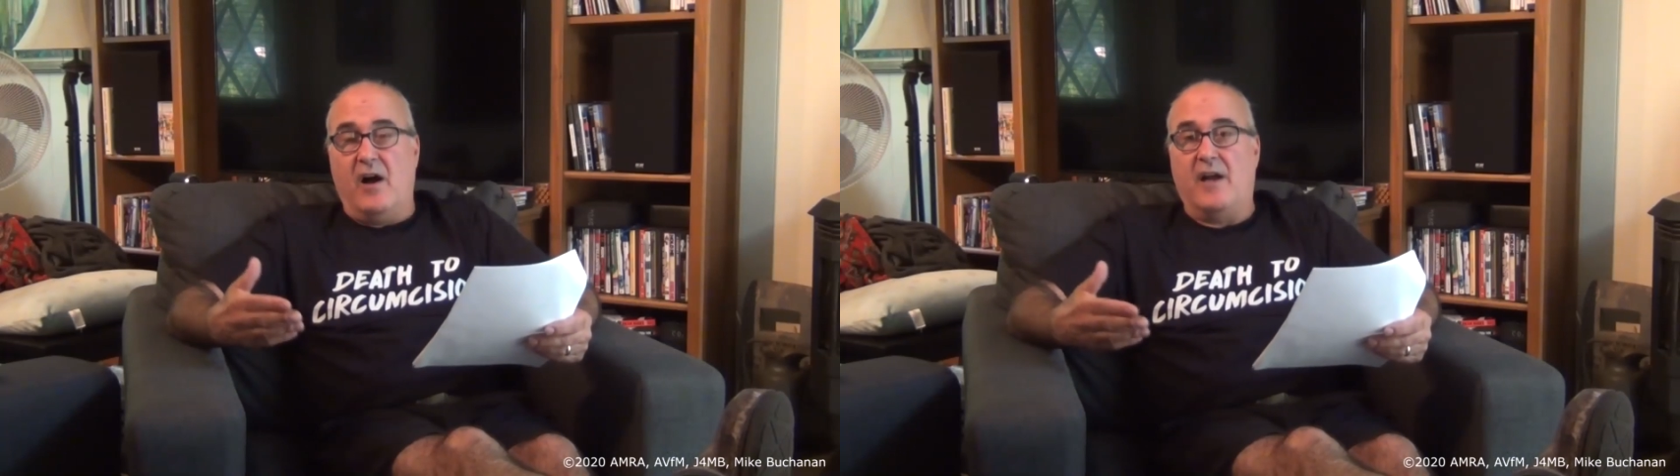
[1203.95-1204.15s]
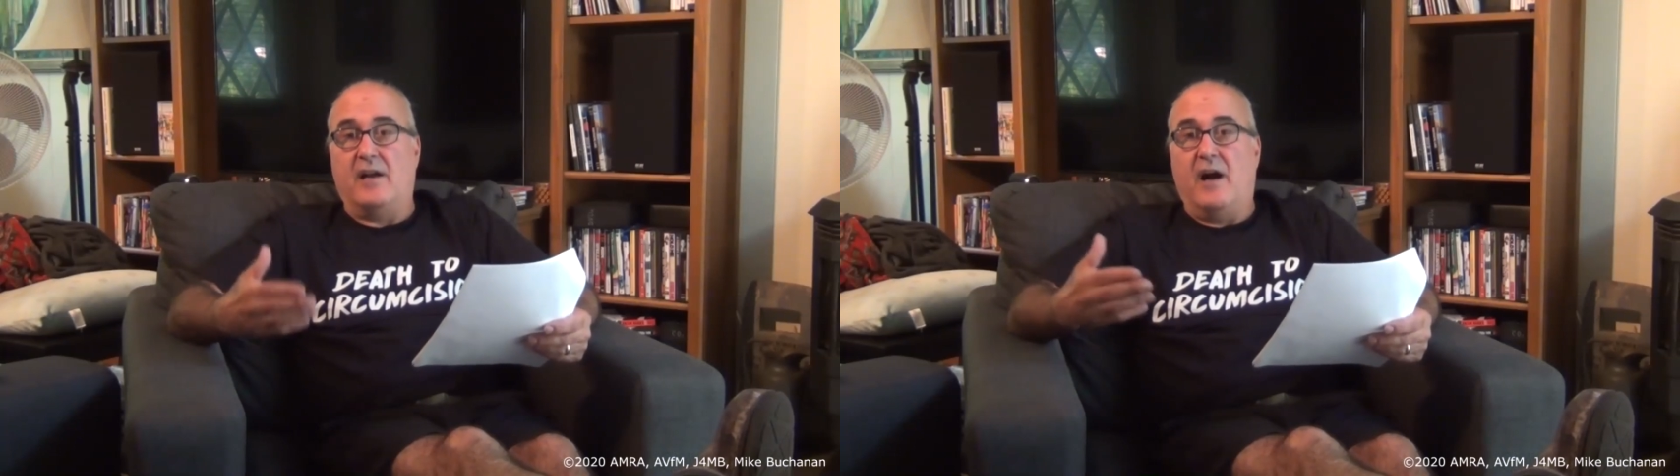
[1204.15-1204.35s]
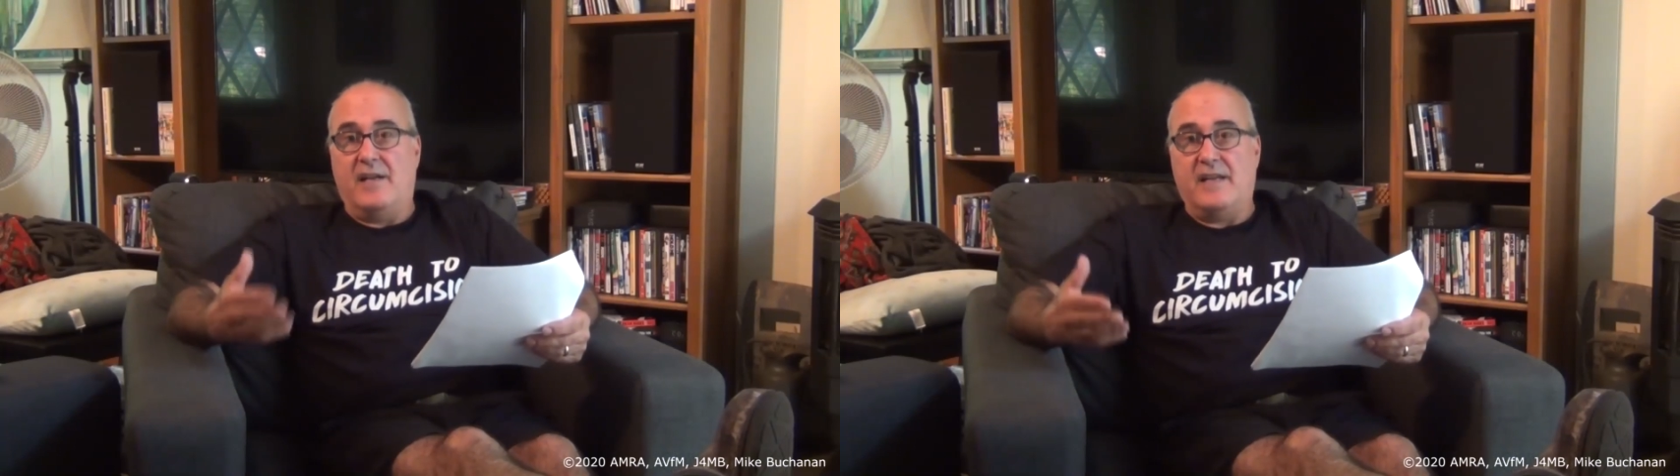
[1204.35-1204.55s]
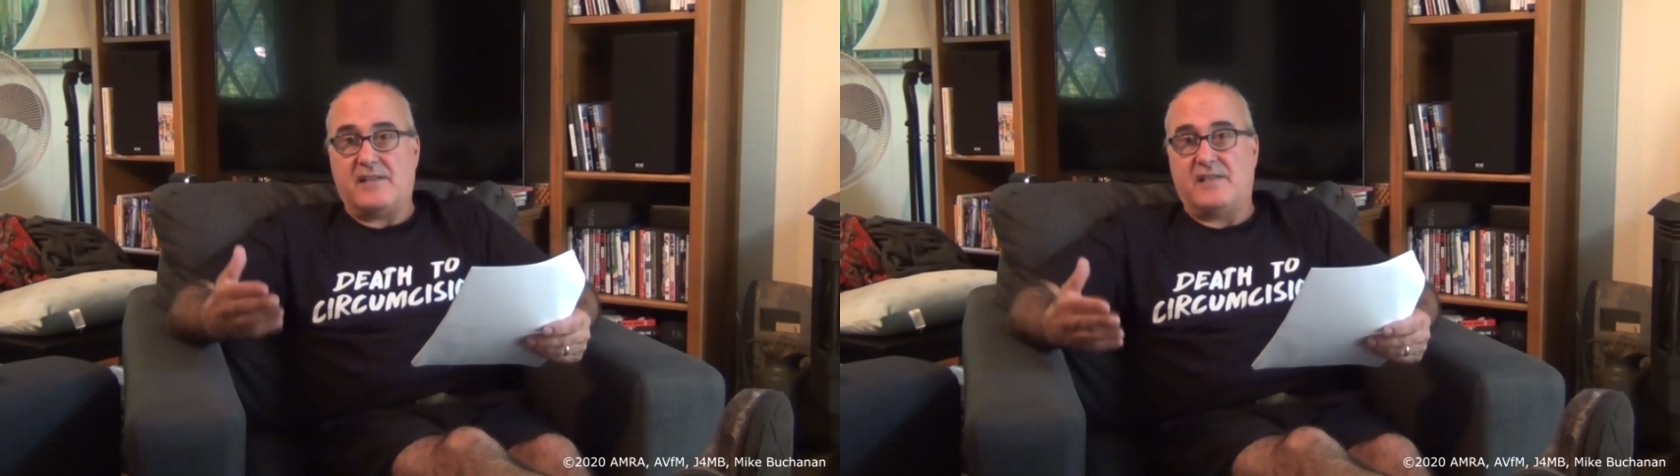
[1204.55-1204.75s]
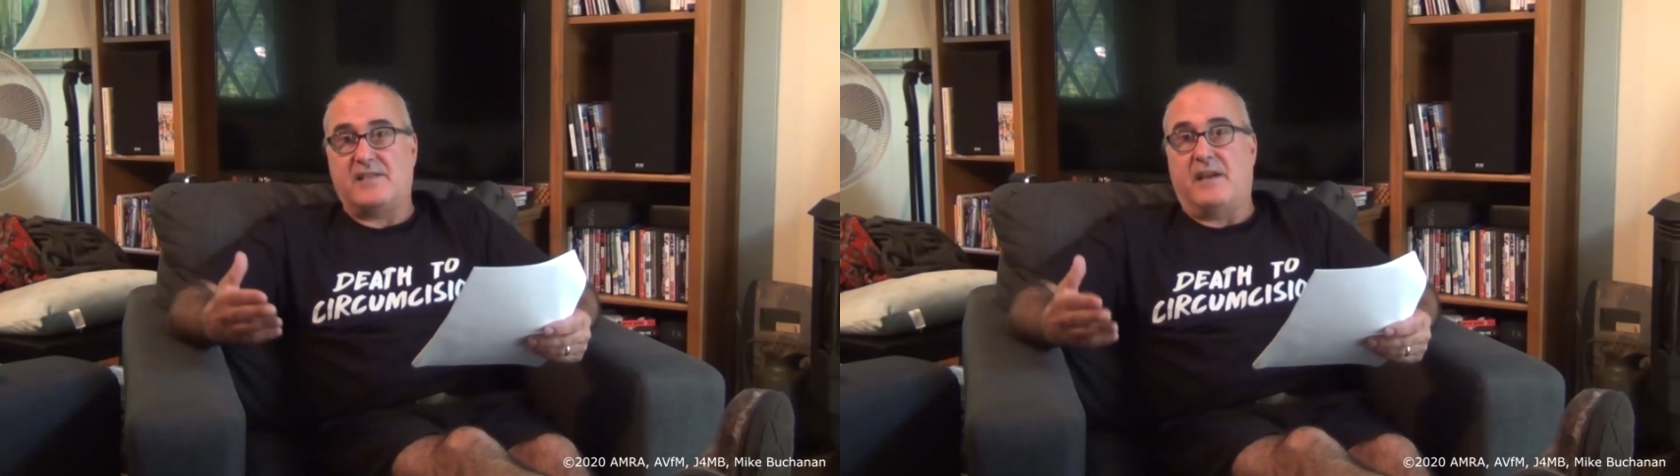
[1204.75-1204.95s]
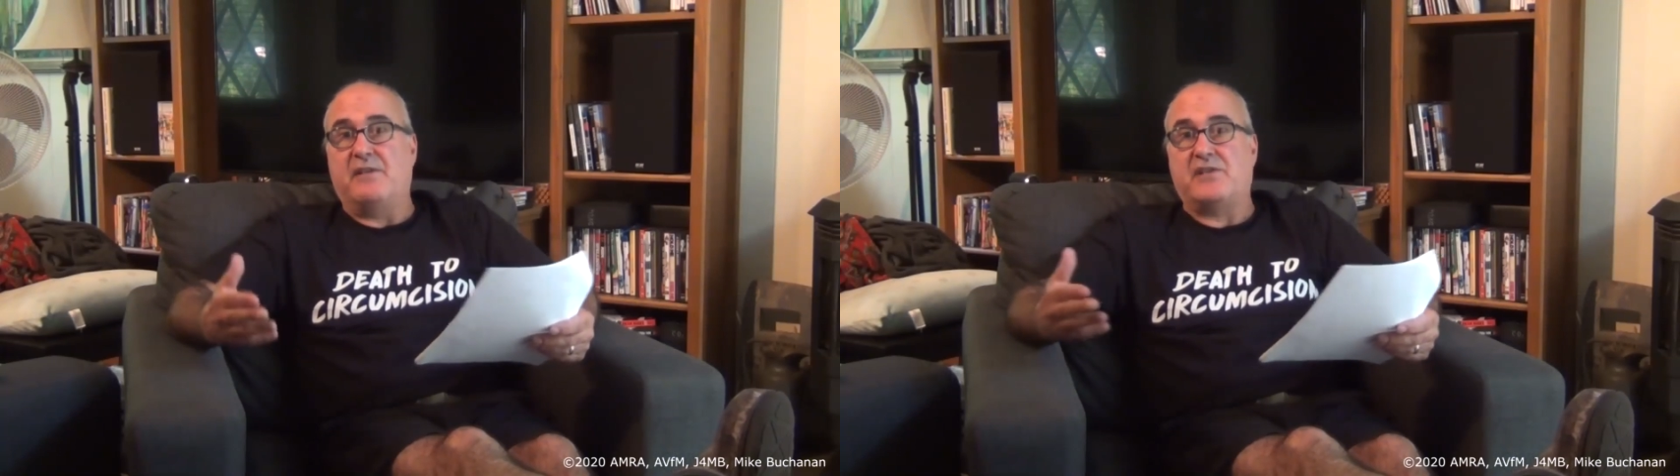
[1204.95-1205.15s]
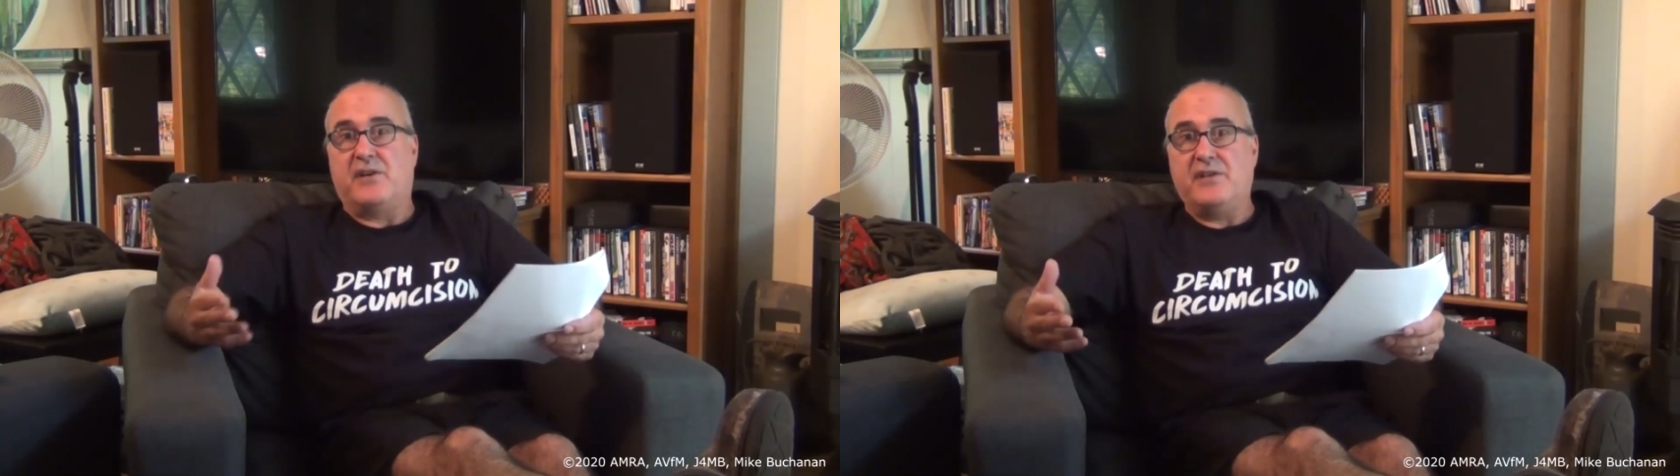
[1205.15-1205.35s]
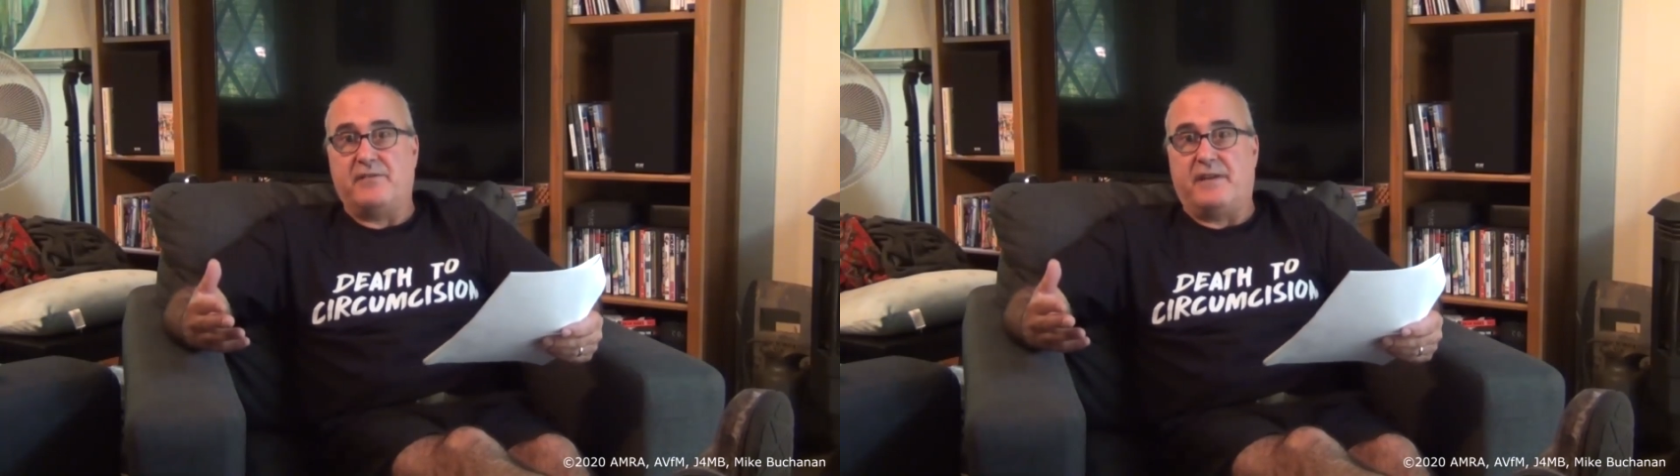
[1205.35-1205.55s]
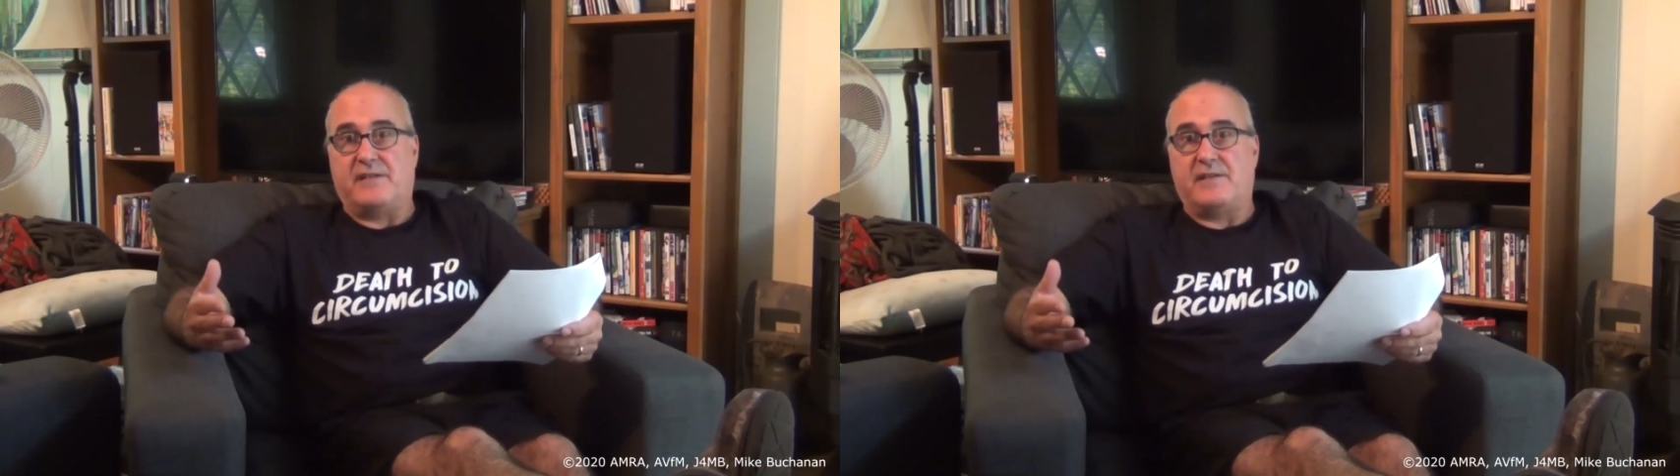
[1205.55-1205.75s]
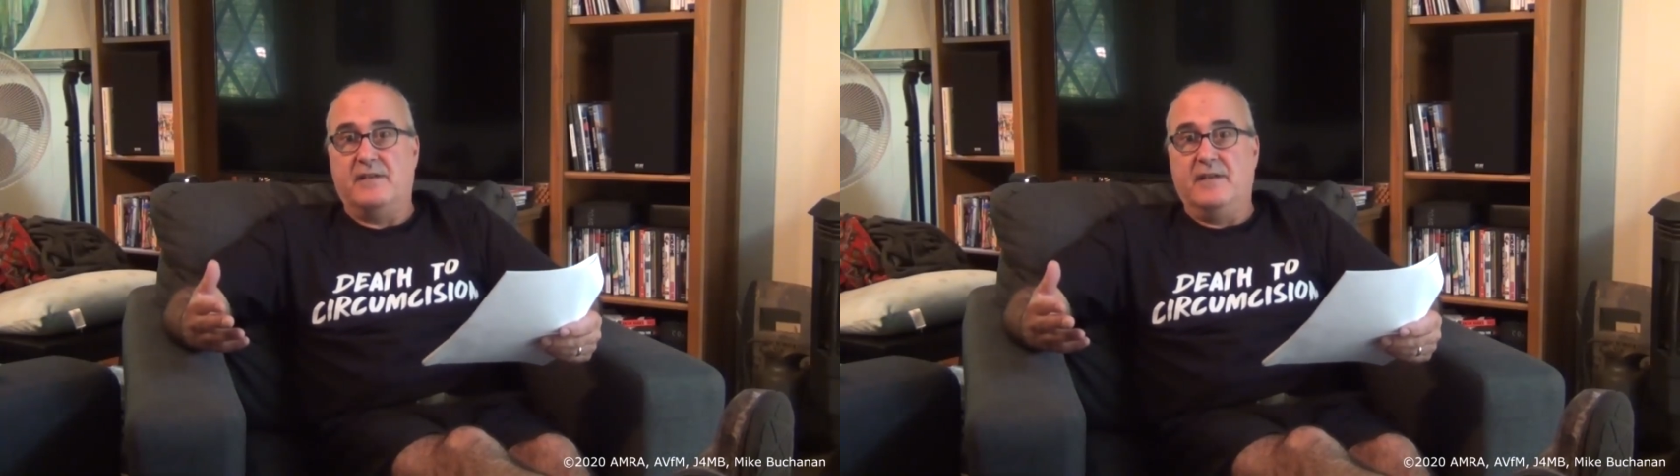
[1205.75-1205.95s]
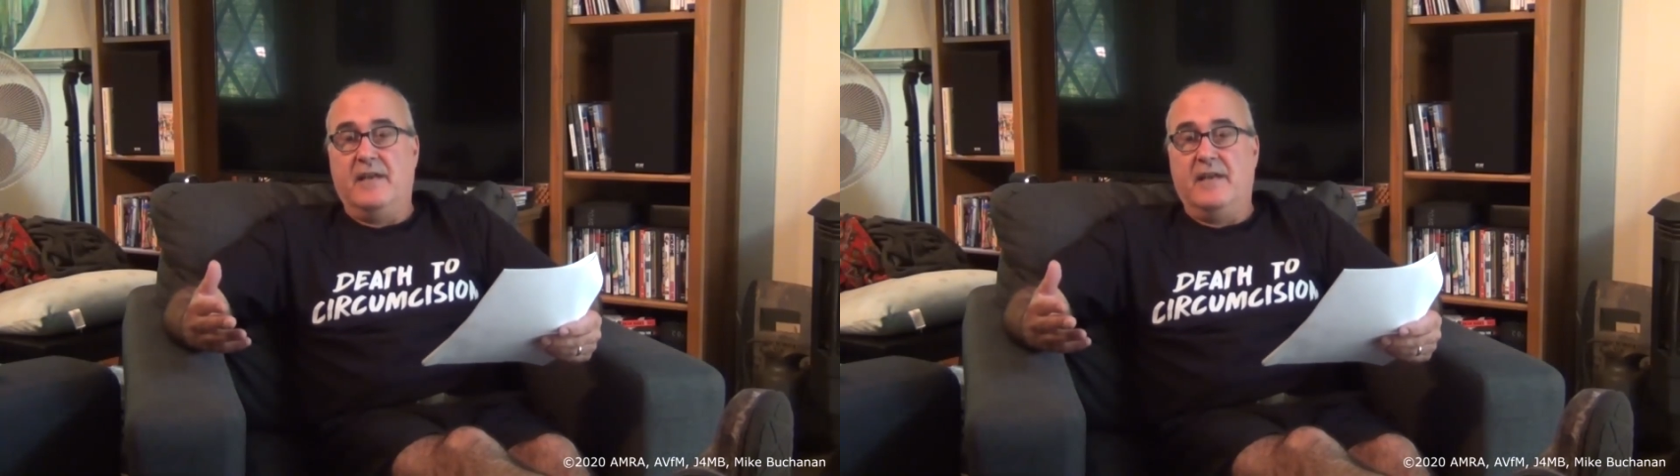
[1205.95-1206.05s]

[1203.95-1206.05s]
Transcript: on unnecessary surgeries.